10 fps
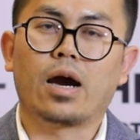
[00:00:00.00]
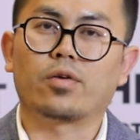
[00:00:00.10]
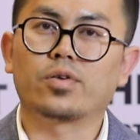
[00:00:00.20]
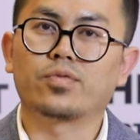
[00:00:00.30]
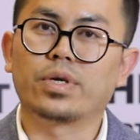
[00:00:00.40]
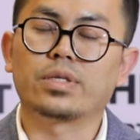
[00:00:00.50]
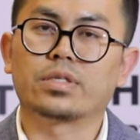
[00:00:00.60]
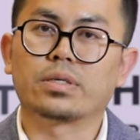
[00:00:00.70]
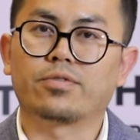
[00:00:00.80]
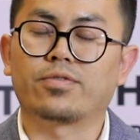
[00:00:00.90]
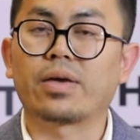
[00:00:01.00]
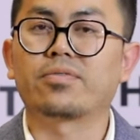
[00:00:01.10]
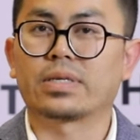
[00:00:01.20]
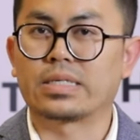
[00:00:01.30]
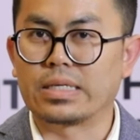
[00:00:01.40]
out of which 5
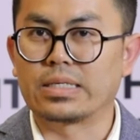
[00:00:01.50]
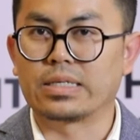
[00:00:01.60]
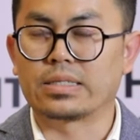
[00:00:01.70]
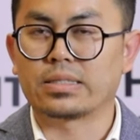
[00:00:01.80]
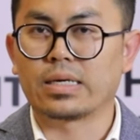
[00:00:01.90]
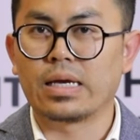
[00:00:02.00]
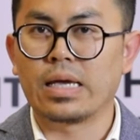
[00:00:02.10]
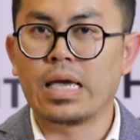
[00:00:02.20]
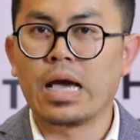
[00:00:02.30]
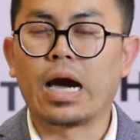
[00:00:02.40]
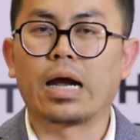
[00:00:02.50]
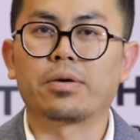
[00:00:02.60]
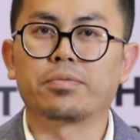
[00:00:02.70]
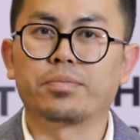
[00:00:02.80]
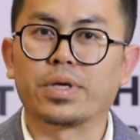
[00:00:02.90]
facilities
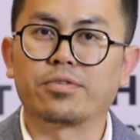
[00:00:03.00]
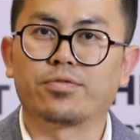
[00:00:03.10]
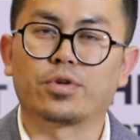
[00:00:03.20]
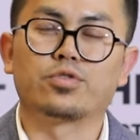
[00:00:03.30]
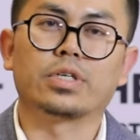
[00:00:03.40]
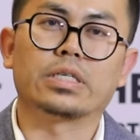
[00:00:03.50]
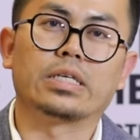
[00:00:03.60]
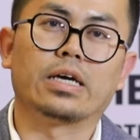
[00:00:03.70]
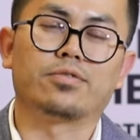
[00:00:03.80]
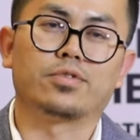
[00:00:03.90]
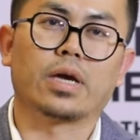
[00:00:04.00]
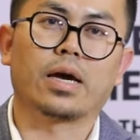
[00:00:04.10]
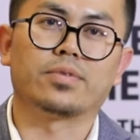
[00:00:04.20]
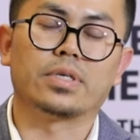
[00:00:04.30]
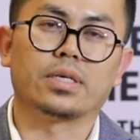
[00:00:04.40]
are being fortunate enough to
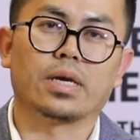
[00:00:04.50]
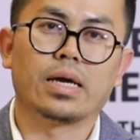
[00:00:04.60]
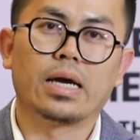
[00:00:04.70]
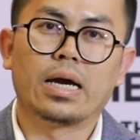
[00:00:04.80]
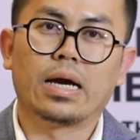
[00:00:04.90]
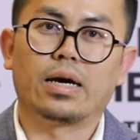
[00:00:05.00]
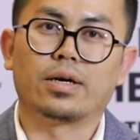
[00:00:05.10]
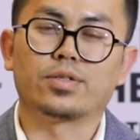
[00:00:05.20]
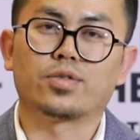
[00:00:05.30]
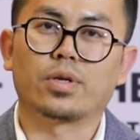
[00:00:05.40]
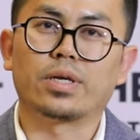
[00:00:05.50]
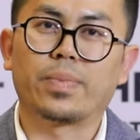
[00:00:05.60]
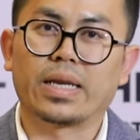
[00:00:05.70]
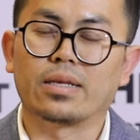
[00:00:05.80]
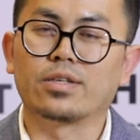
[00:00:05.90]
have the solar
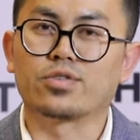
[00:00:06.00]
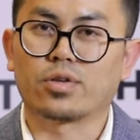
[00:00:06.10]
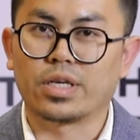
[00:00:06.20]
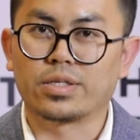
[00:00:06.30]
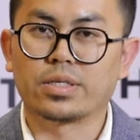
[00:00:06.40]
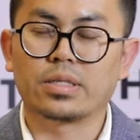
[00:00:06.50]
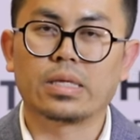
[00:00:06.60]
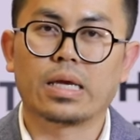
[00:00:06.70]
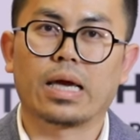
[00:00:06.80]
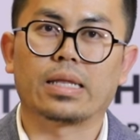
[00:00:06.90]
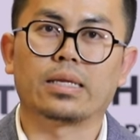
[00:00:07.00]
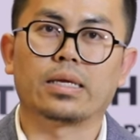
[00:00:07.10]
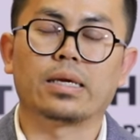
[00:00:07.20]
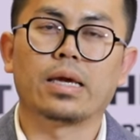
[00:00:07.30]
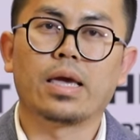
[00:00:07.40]
panel installation. And
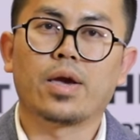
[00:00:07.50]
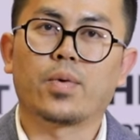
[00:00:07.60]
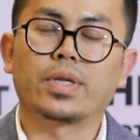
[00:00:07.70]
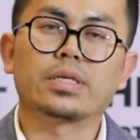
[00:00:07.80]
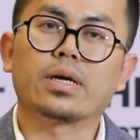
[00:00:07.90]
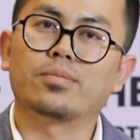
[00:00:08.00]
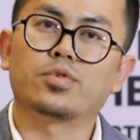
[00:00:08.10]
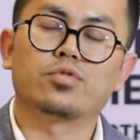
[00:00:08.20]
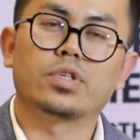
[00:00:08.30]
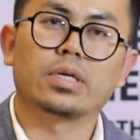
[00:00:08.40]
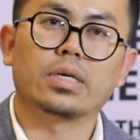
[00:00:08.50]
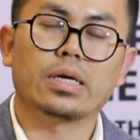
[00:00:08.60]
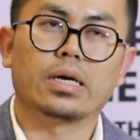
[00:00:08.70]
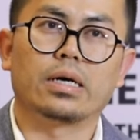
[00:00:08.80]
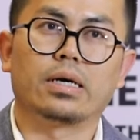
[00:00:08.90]
the when it comes to the
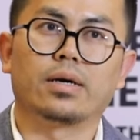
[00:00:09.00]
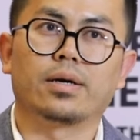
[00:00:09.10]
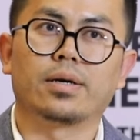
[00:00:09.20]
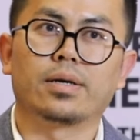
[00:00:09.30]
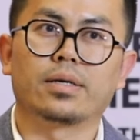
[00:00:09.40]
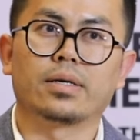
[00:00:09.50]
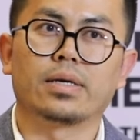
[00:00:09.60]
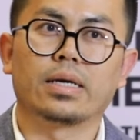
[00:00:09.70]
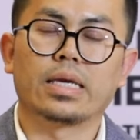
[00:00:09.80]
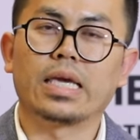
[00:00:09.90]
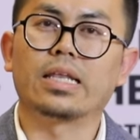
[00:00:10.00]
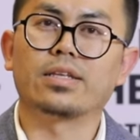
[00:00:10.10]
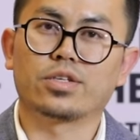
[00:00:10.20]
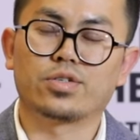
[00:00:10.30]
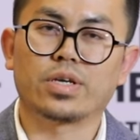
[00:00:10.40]
hilly
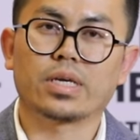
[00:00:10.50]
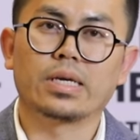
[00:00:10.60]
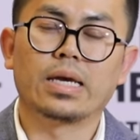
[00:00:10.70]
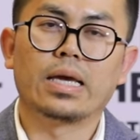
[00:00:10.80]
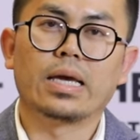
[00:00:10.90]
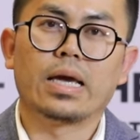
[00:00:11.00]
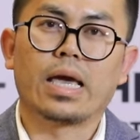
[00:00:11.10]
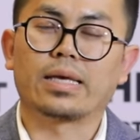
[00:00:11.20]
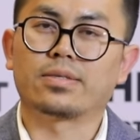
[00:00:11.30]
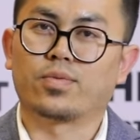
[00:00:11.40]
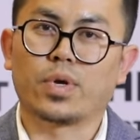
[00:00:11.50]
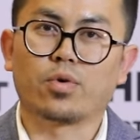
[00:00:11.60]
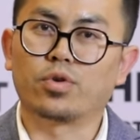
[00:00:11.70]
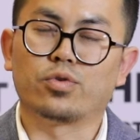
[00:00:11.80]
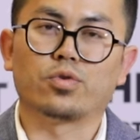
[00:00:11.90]
district, as we
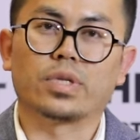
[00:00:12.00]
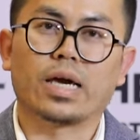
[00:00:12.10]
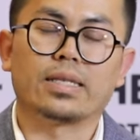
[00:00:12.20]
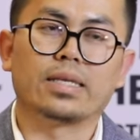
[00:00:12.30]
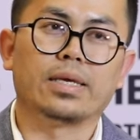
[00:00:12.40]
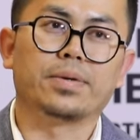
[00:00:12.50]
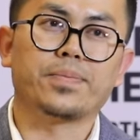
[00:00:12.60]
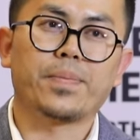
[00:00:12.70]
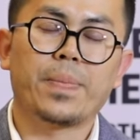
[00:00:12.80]
all know that the